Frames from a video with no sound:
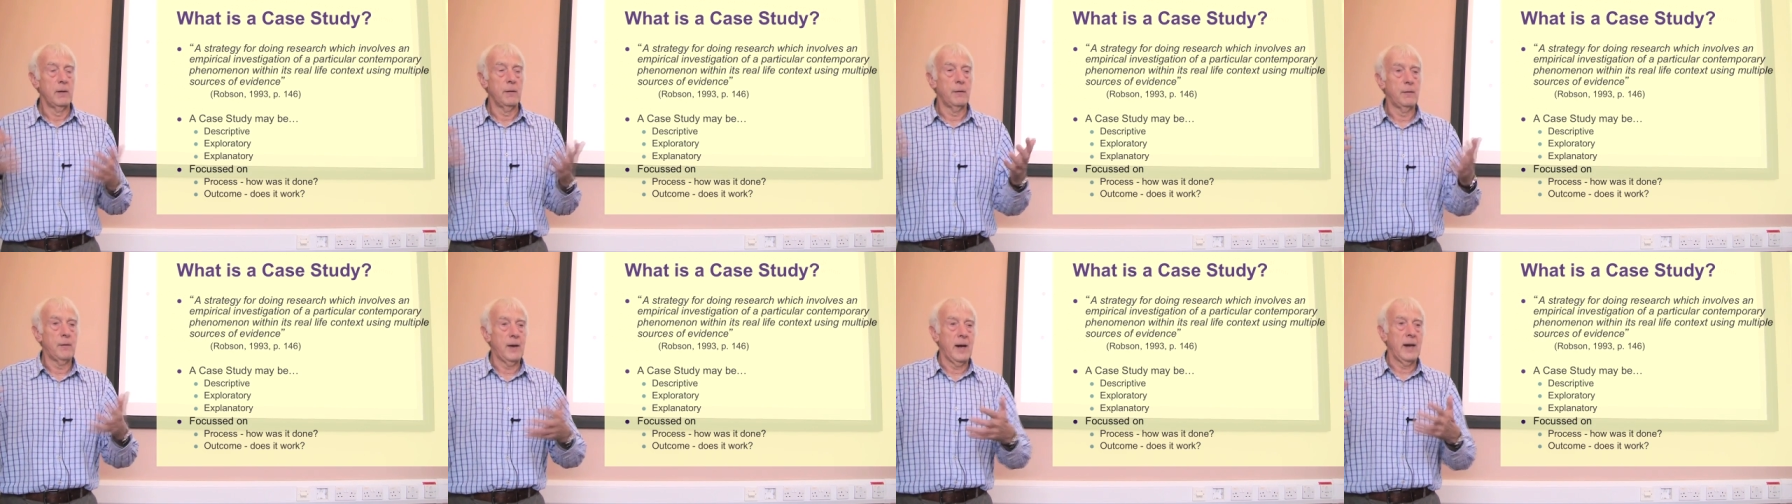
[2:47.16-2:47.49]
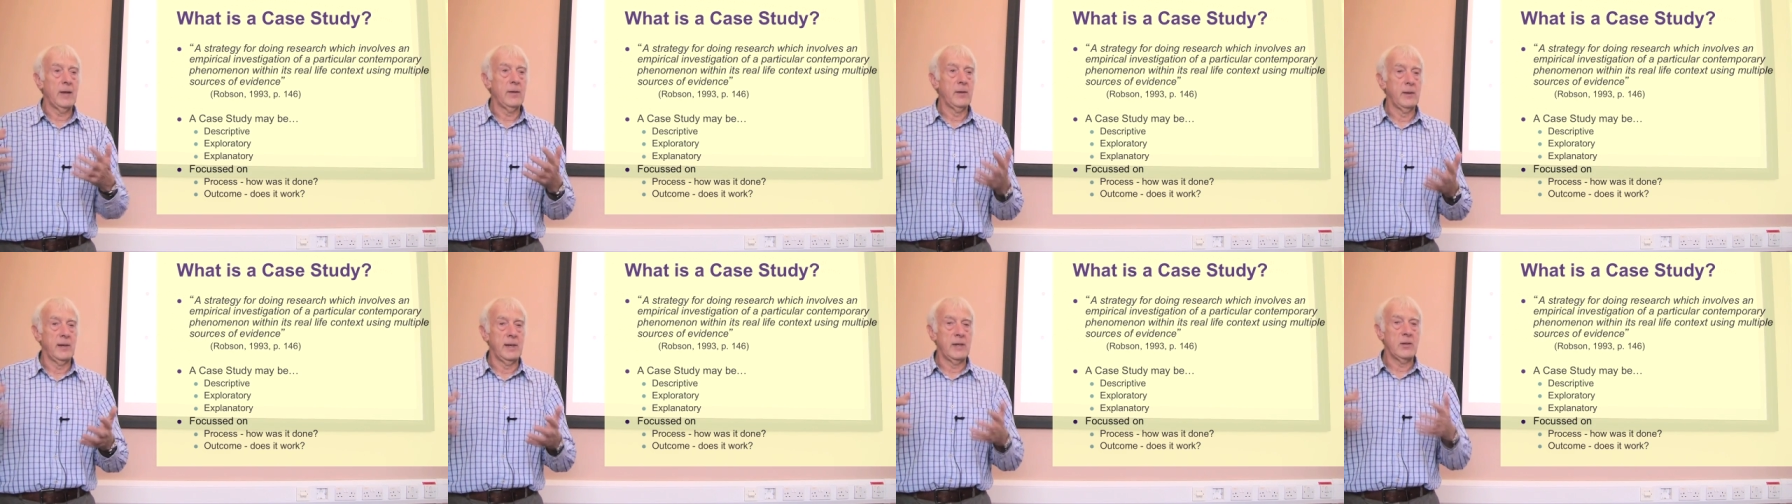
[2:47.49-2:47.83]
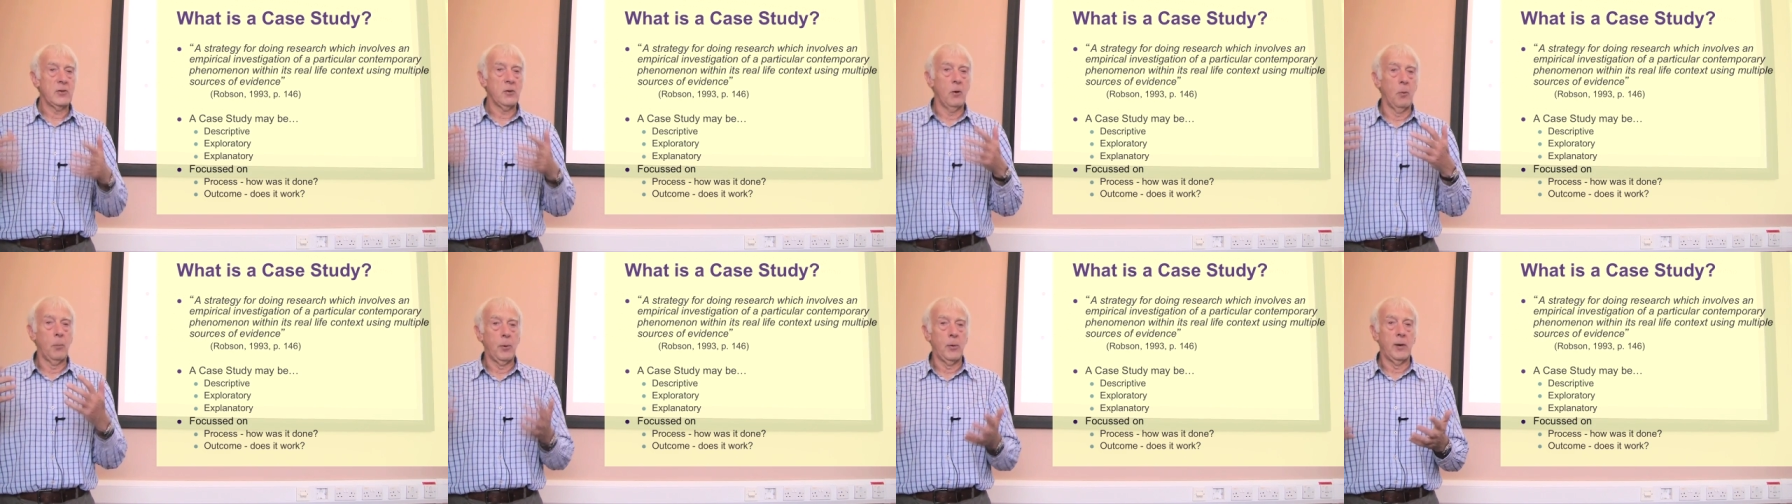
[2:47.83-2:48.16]
the fact that
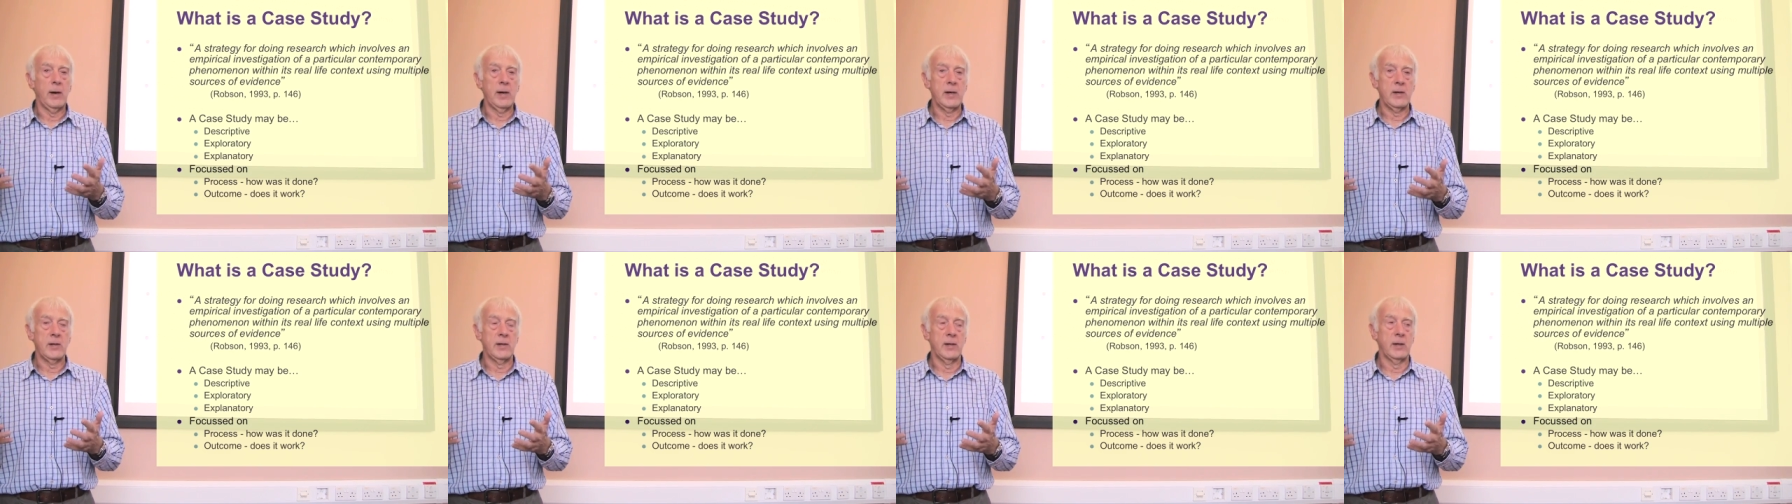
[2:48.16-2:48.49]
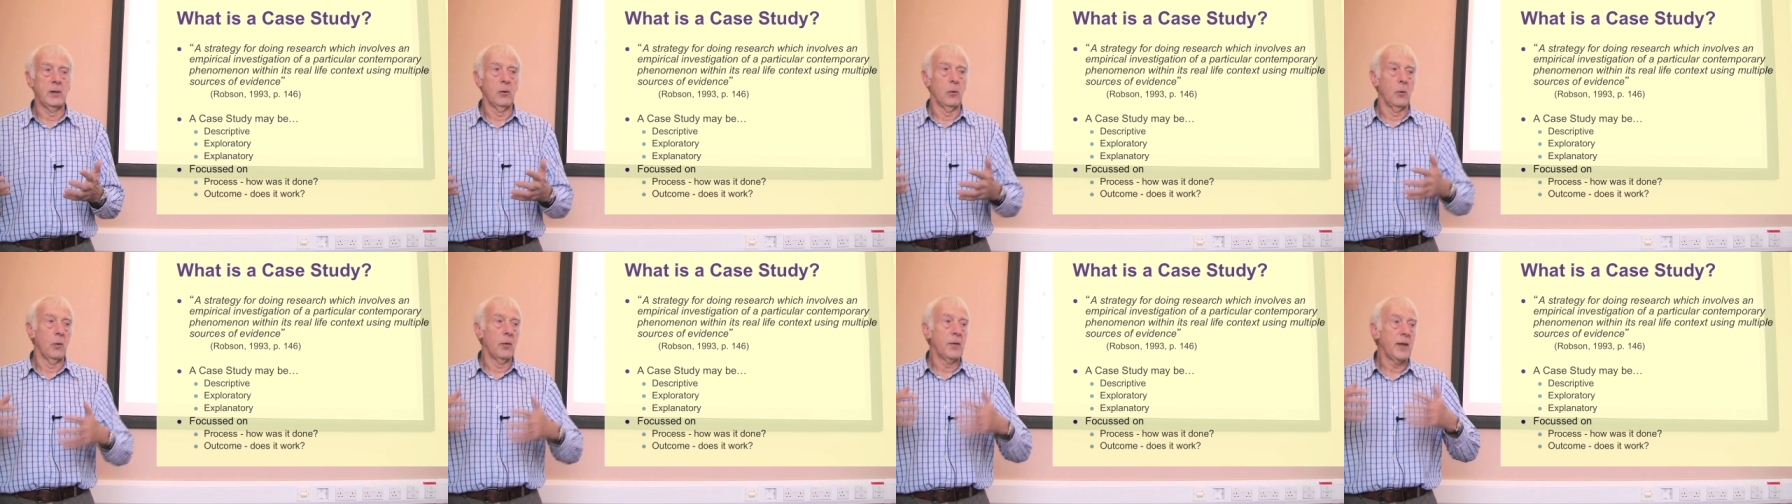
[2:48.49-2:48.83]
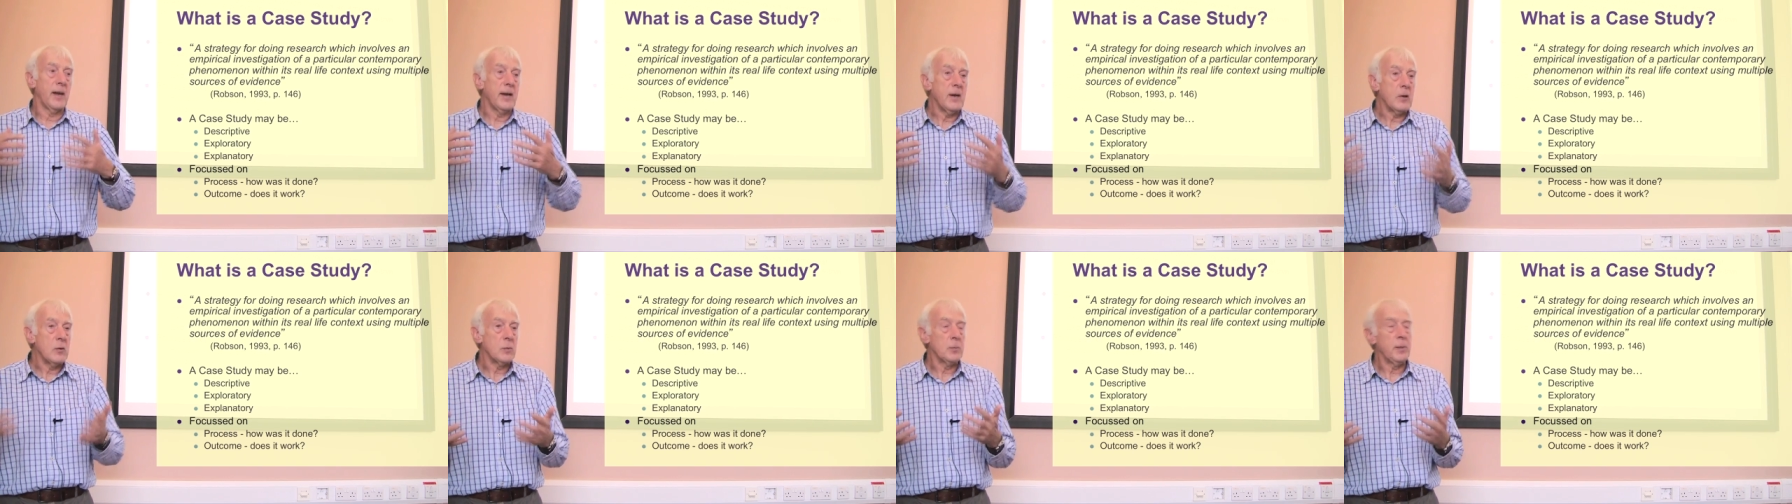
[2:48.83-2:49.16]
it's operating, or
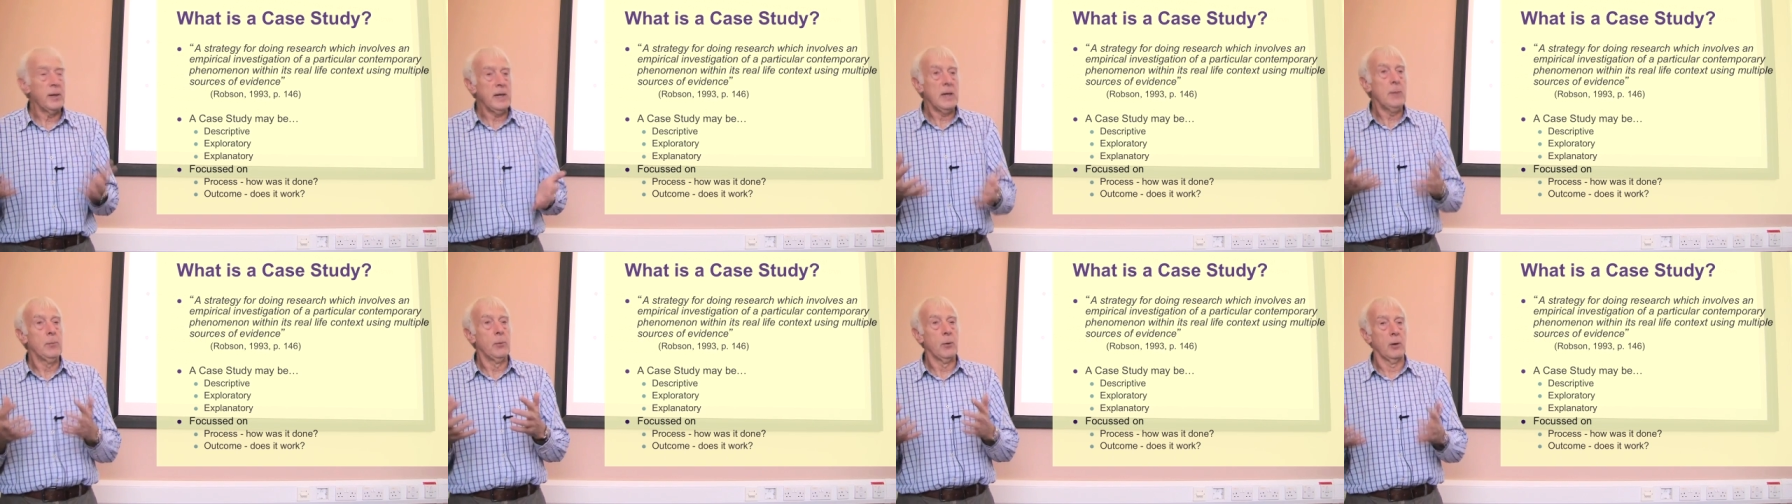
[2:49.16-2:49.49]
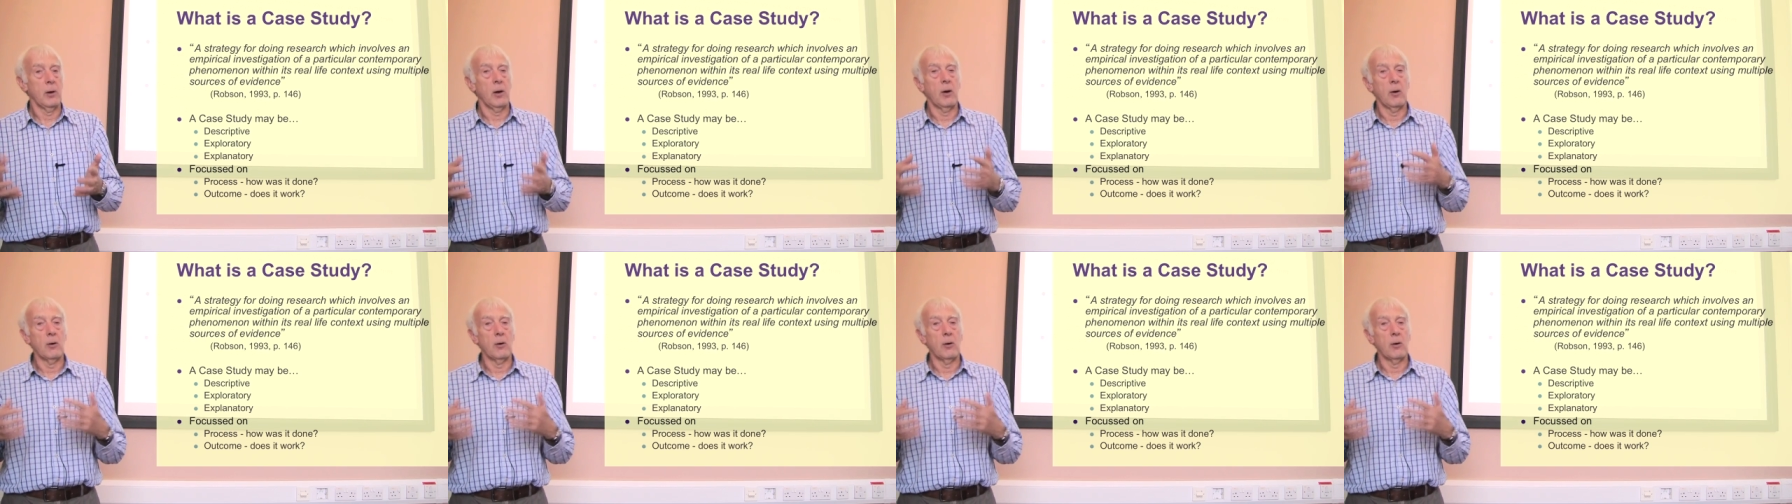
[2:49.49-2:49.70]
those people